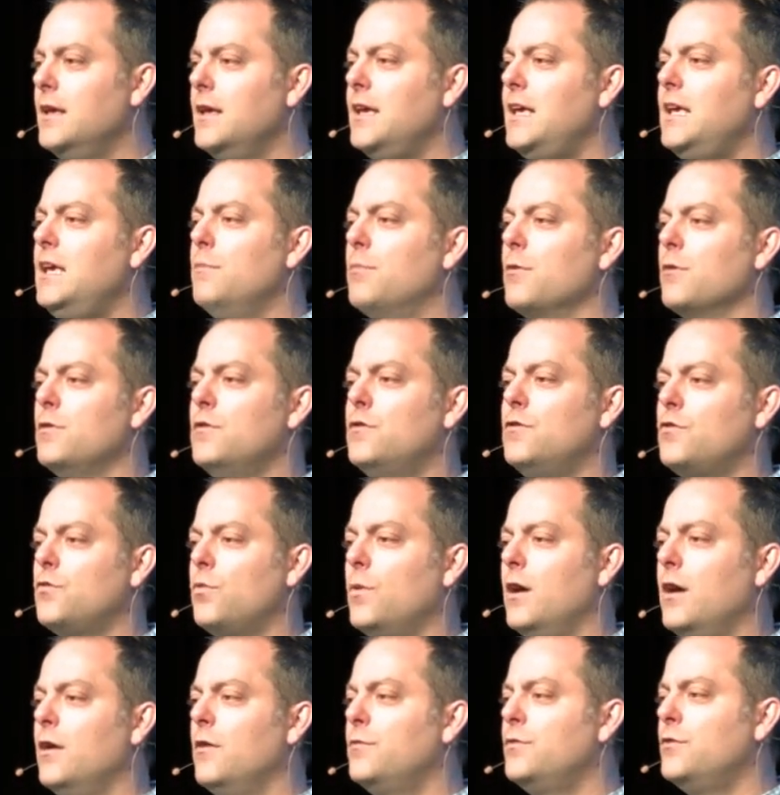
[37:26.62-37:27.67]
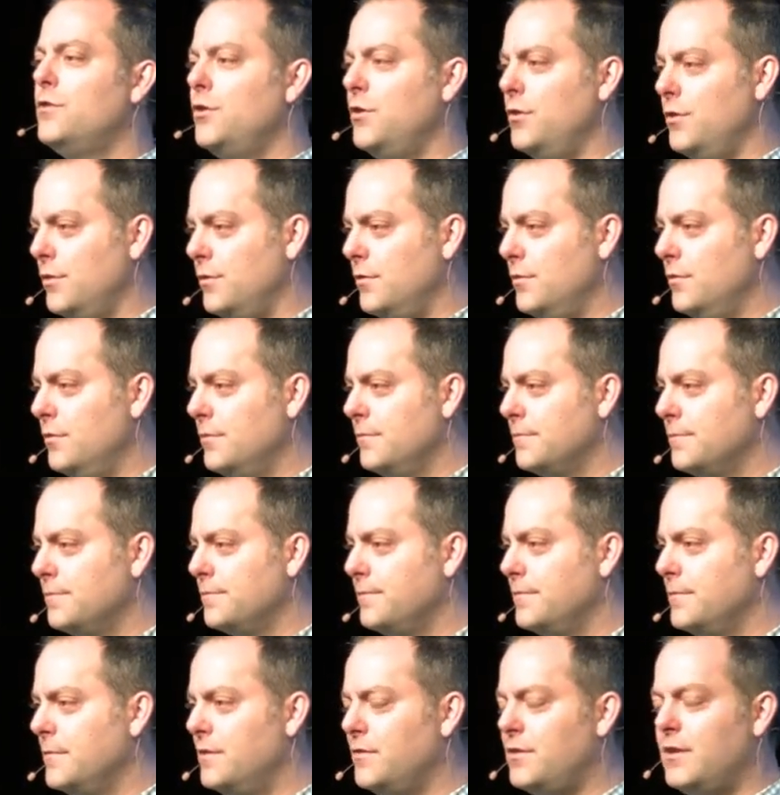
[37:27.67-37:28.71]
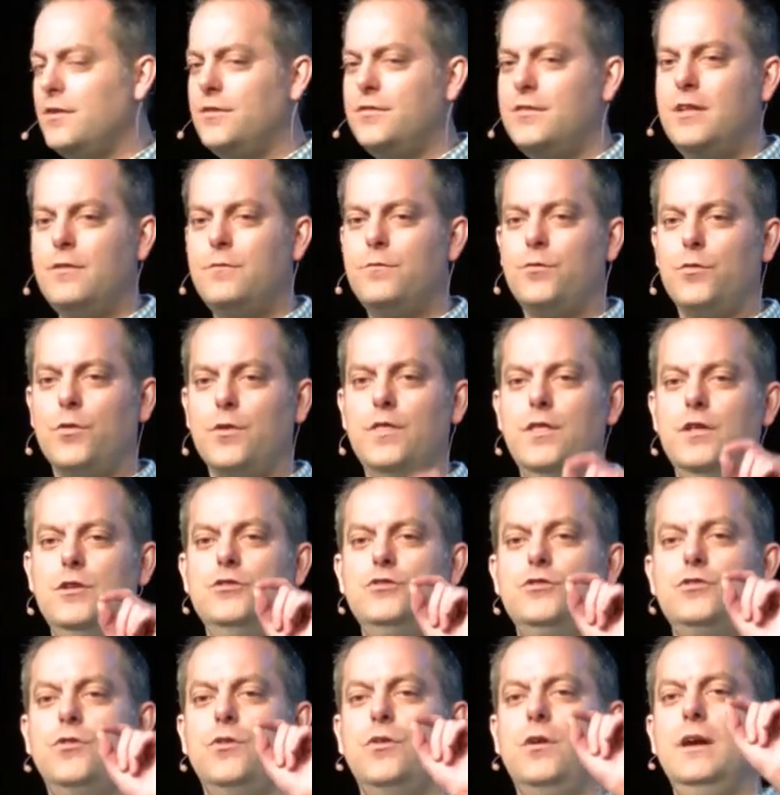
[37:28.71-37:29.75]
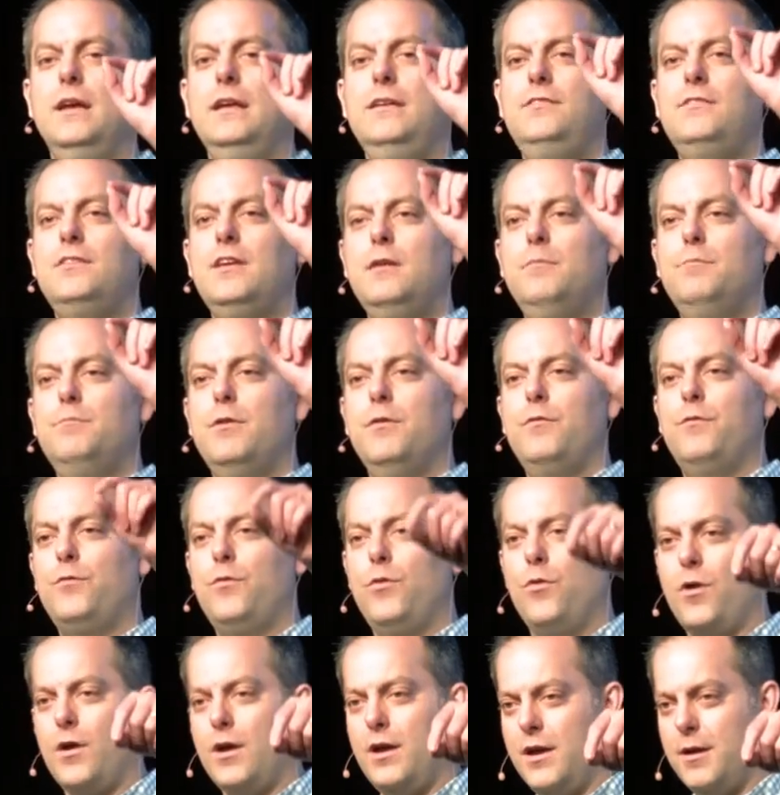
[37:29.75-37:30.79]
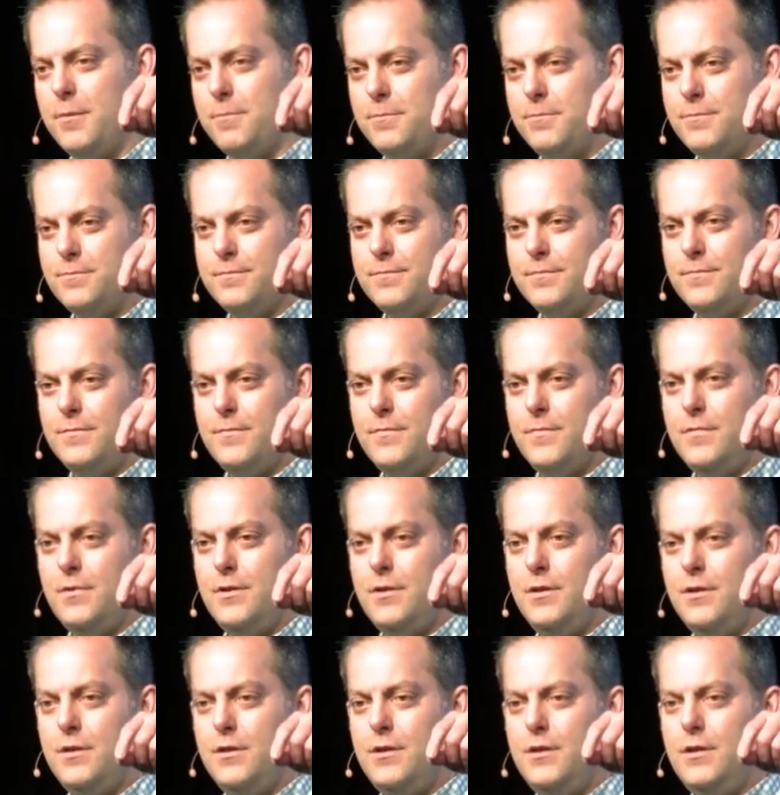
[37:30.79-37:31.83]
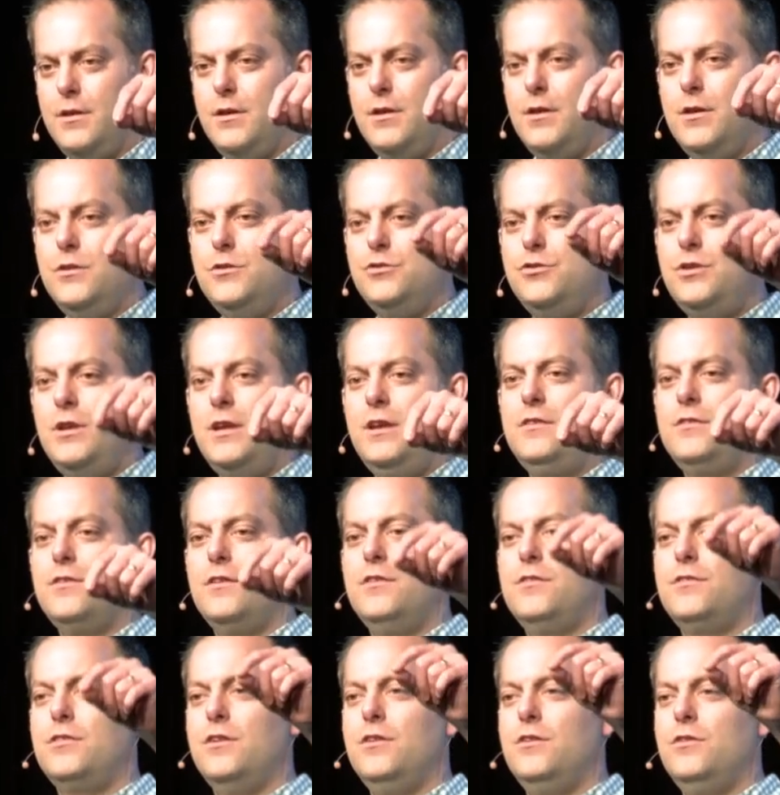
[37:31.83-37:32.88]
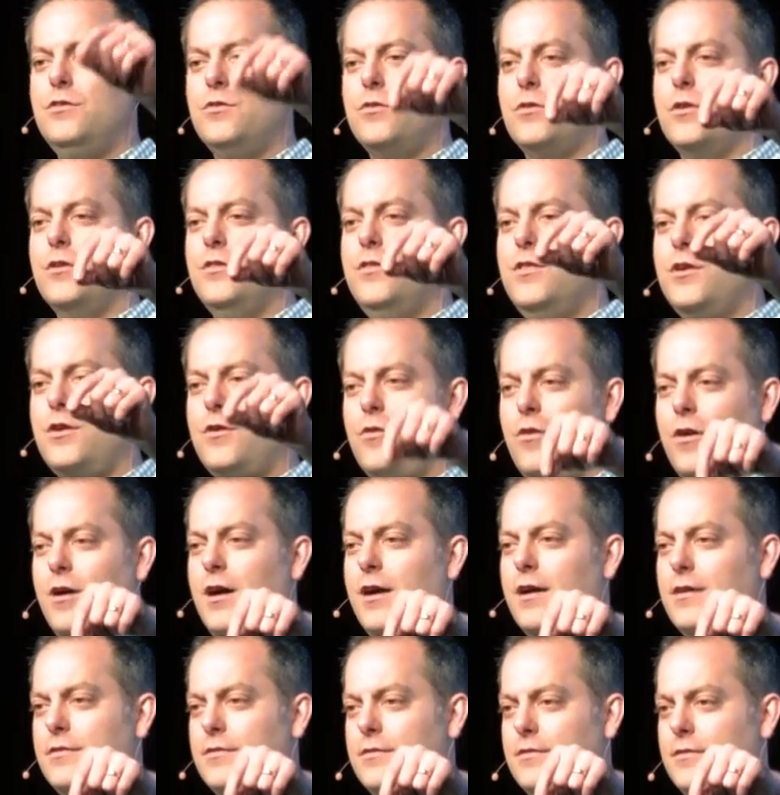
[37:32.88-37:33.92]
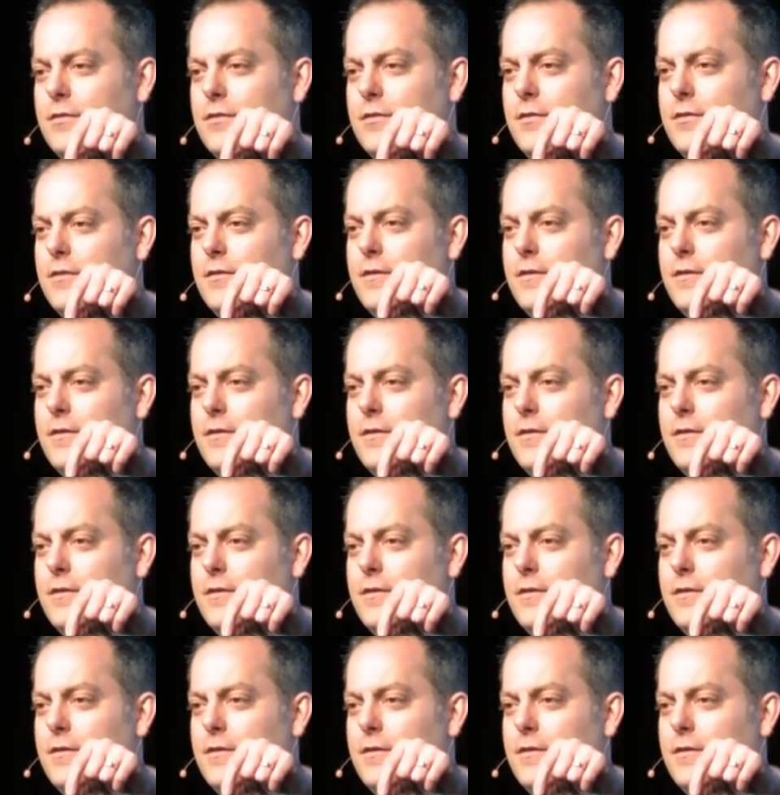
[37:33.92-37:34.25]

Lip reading: Hebrews 12:2 says that for the joy set before him, Jesus endured the cross.